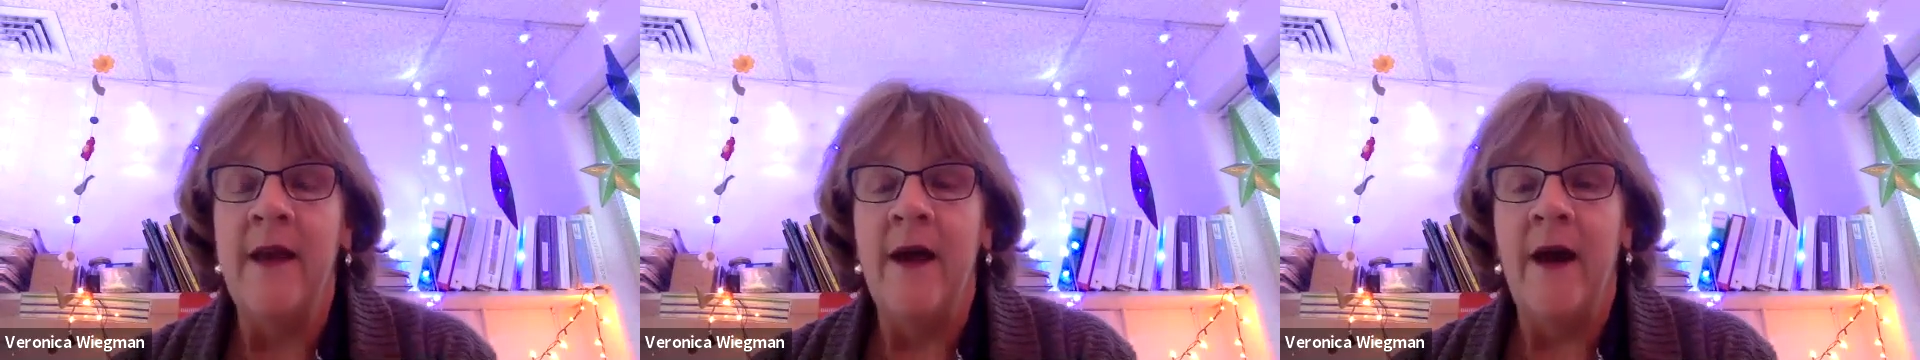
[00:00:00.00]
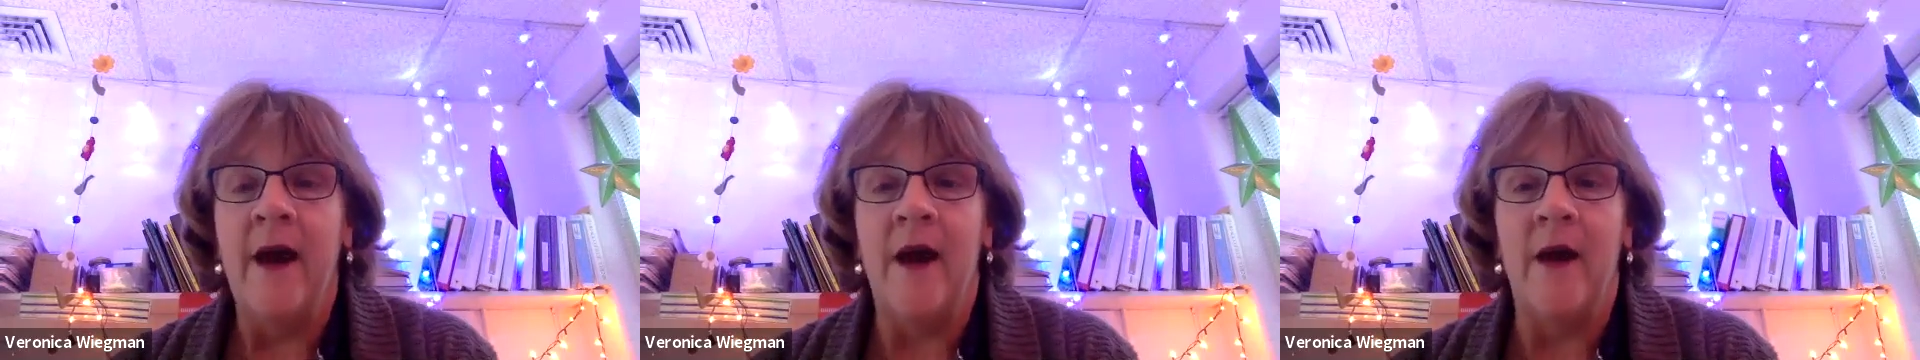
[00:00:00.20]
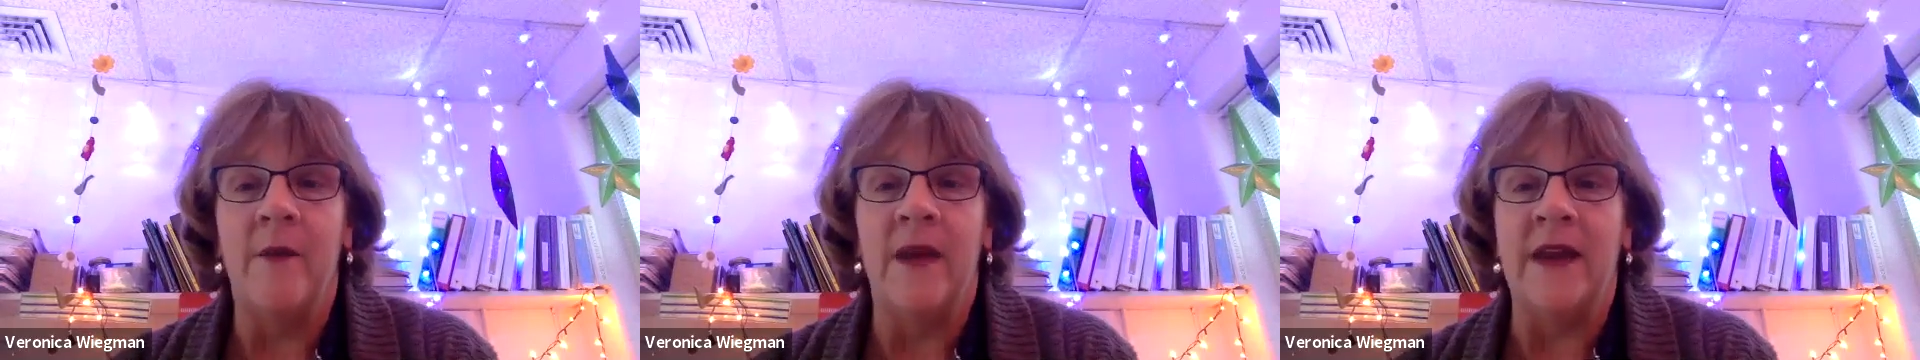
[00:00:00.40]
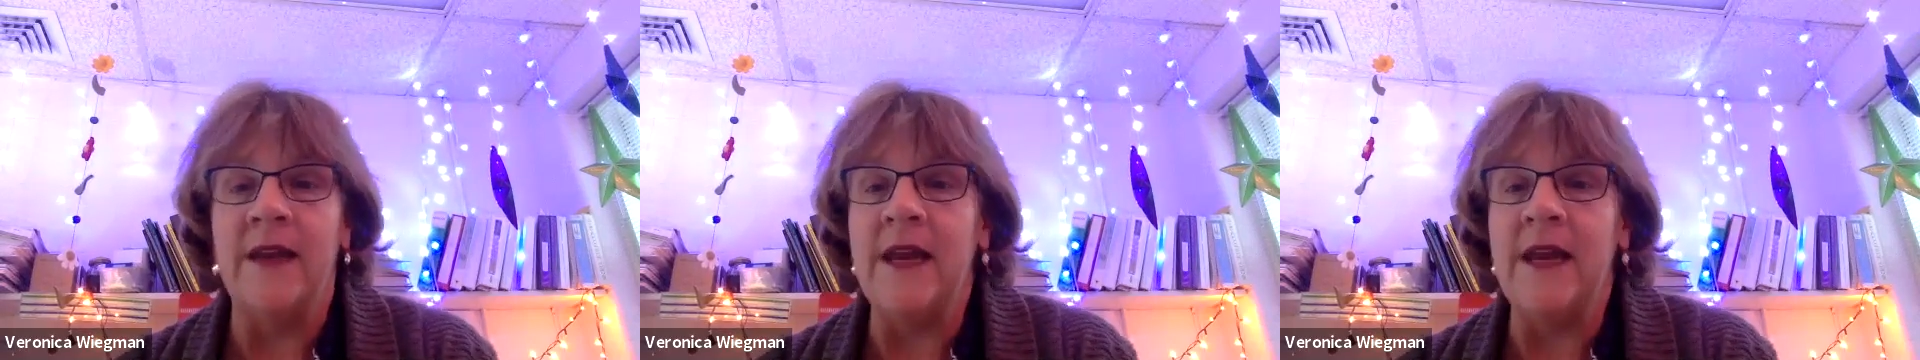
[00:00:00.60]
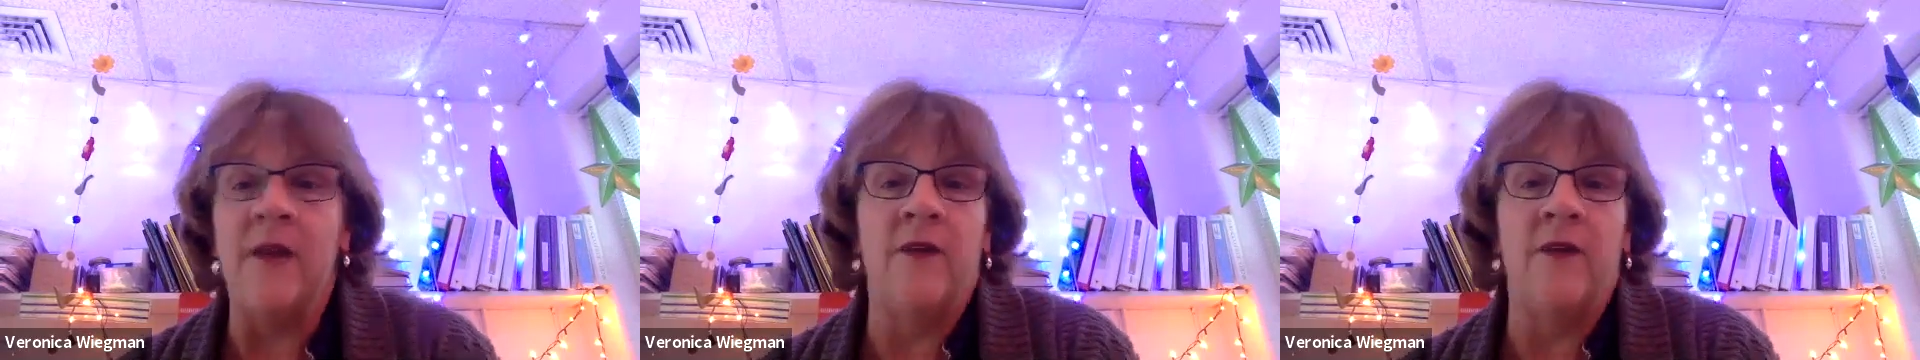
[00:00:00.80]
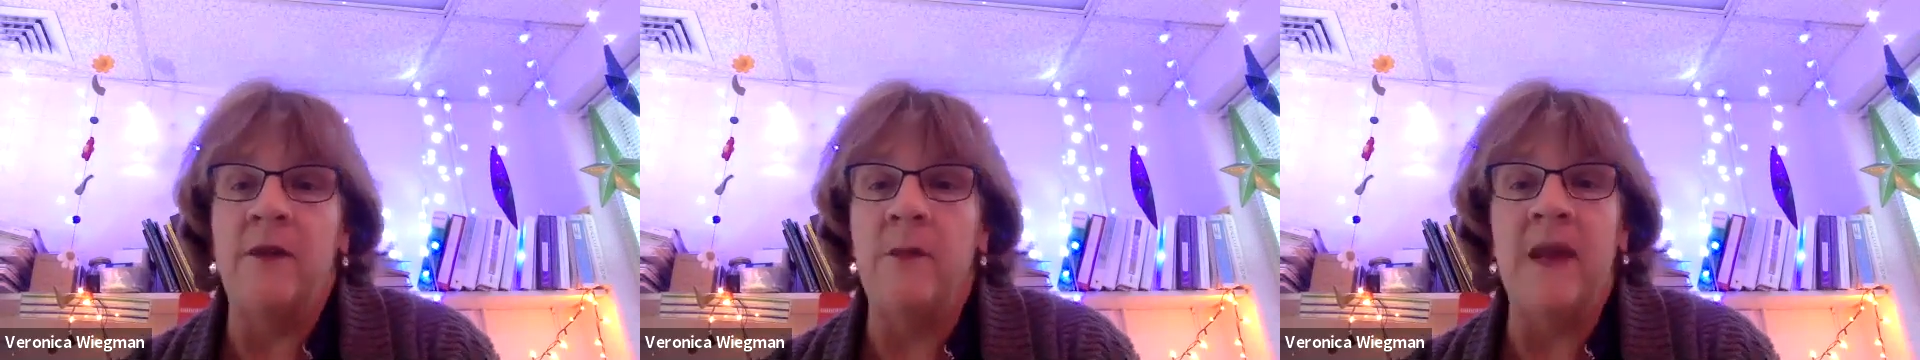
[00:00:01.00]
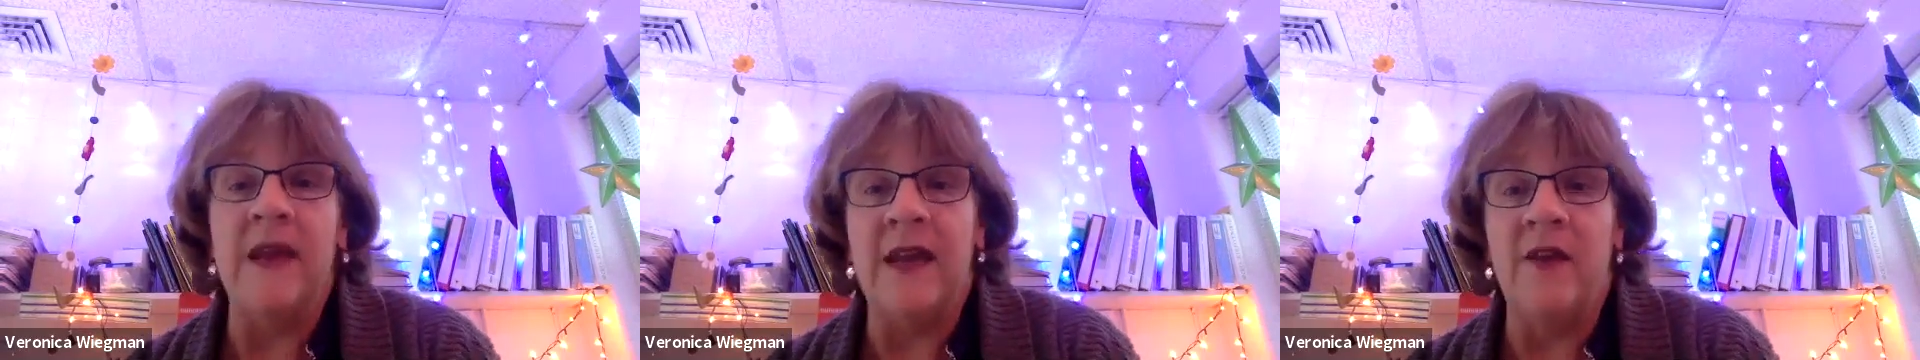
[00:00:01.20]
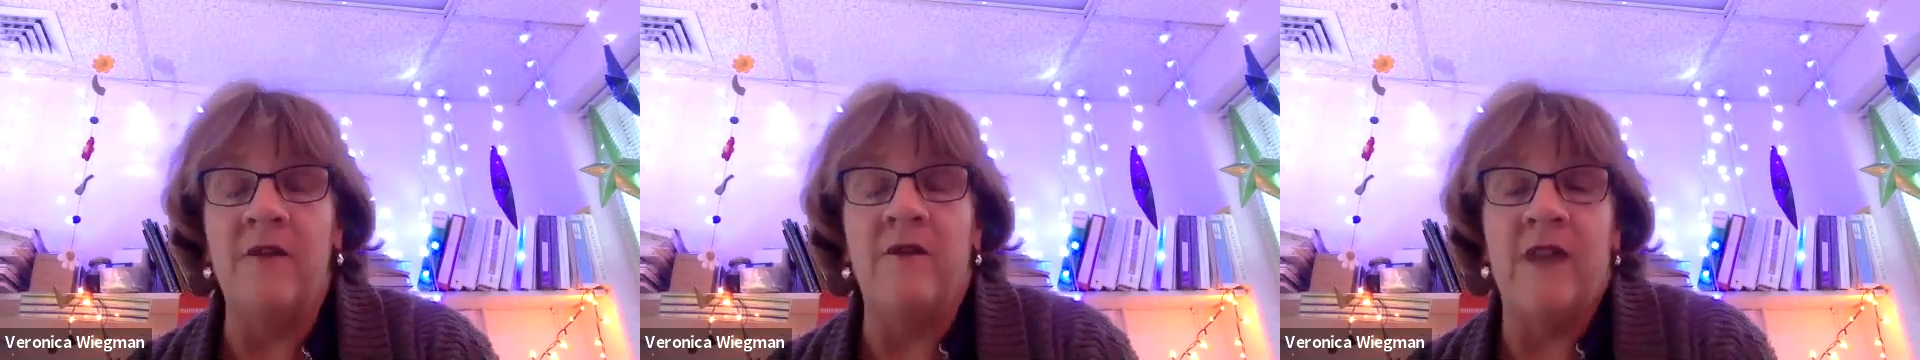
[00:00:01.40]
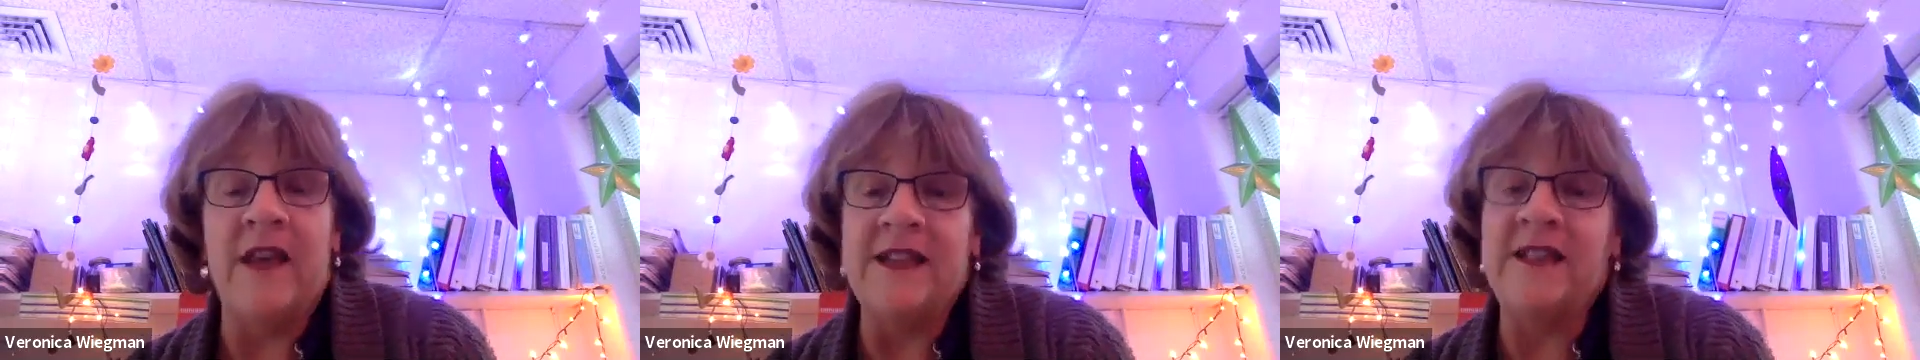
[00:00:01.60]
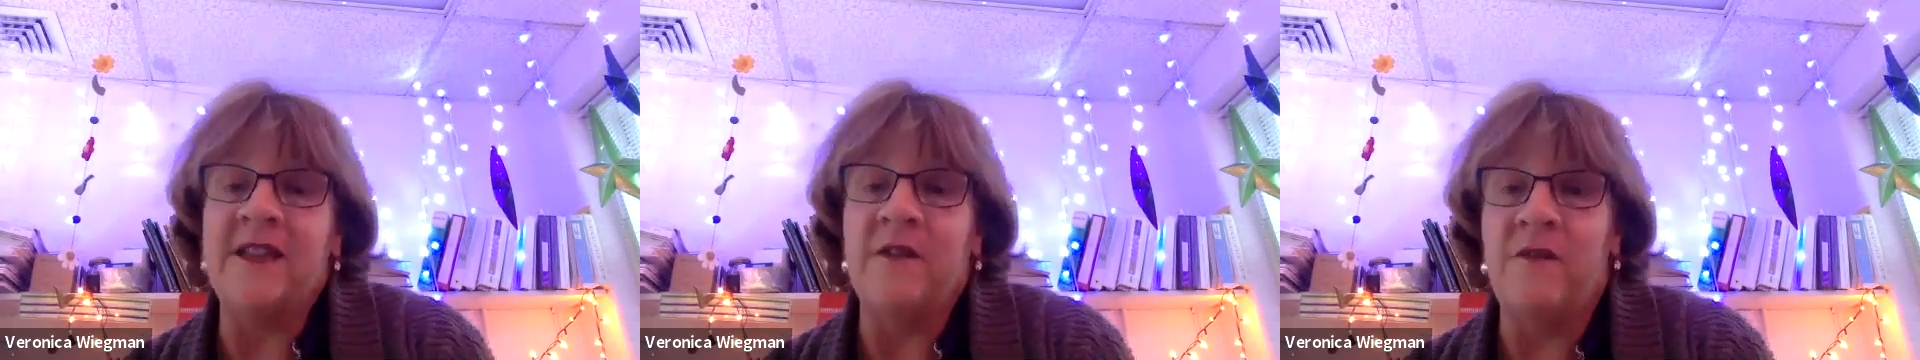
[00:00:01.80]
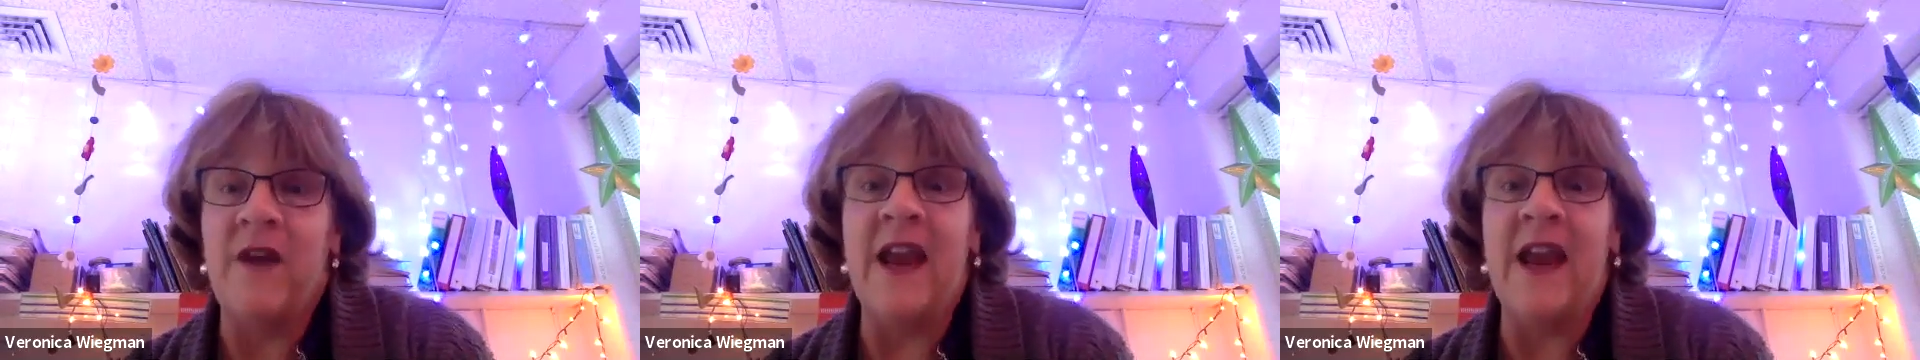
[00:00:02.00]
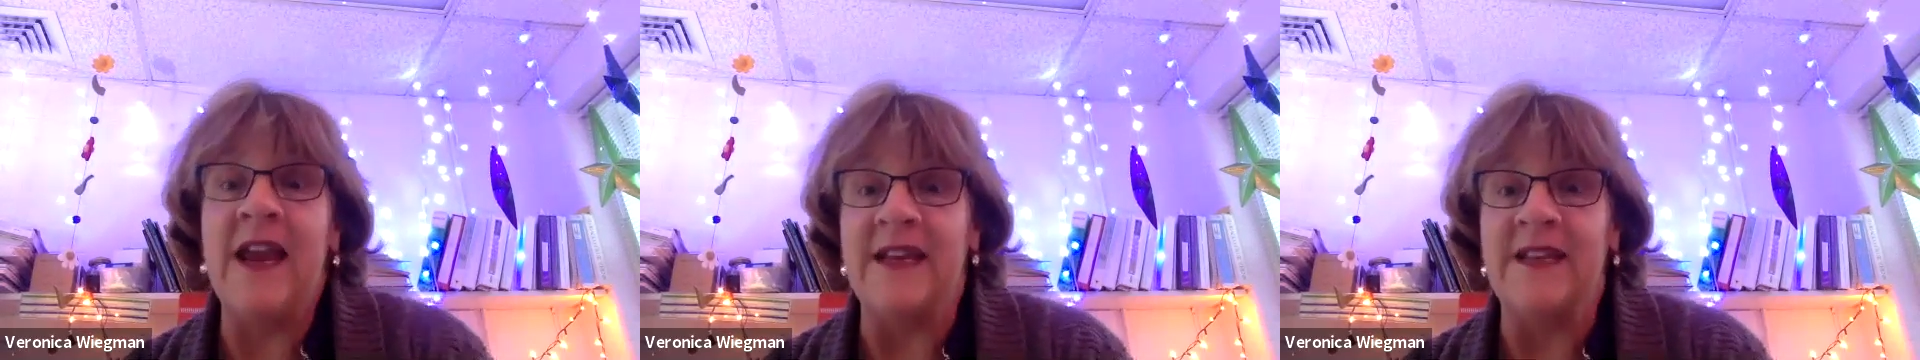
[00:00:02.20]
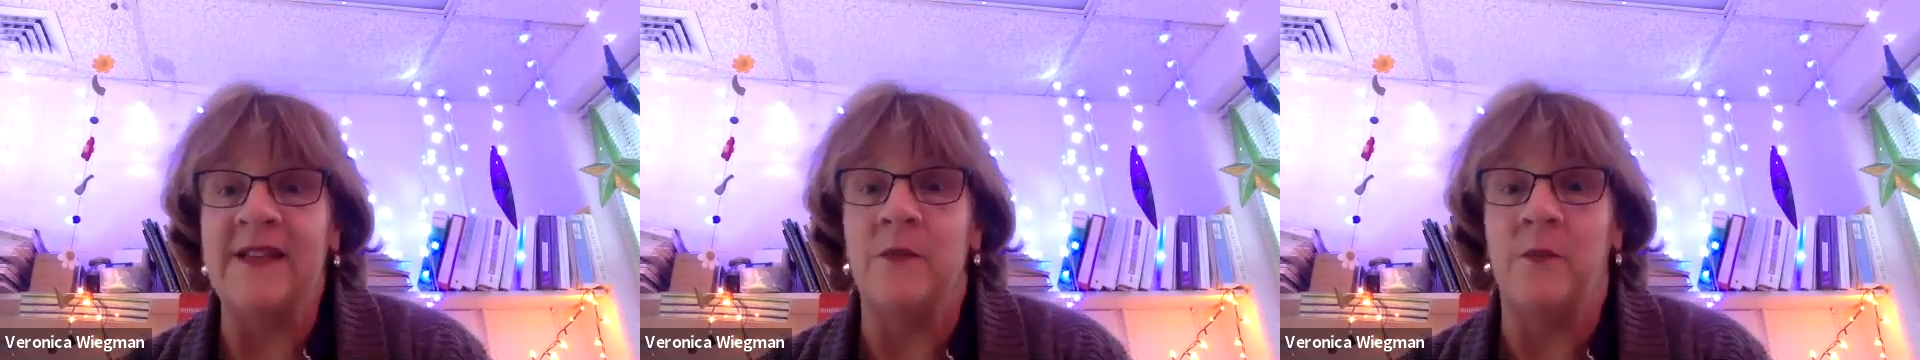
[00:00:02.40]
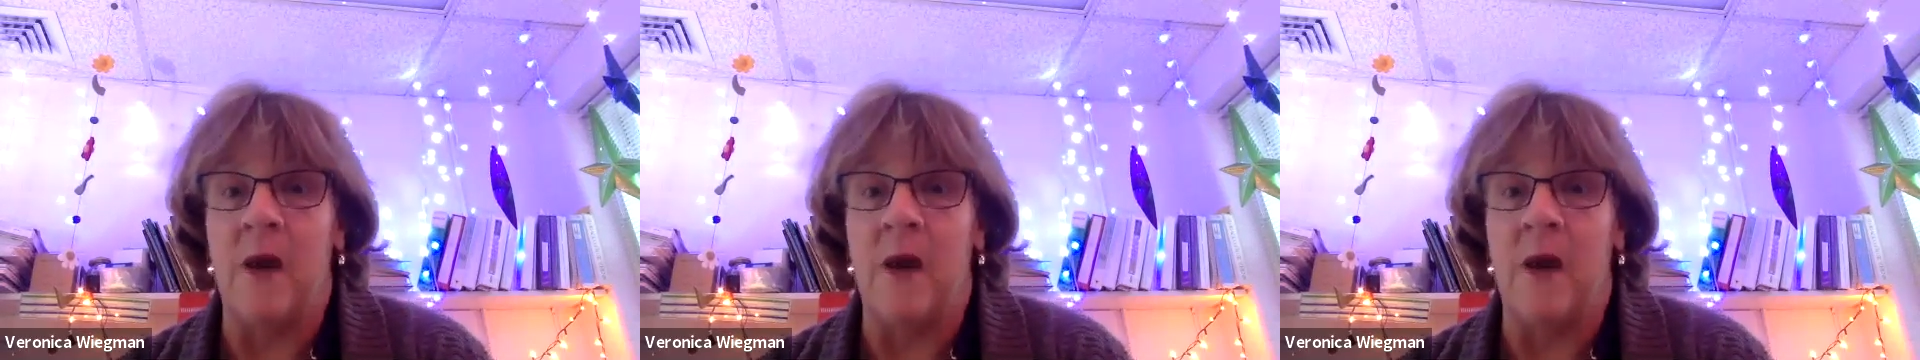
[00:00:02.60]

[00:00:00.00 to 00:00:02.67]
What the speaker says: And even meeting face to face.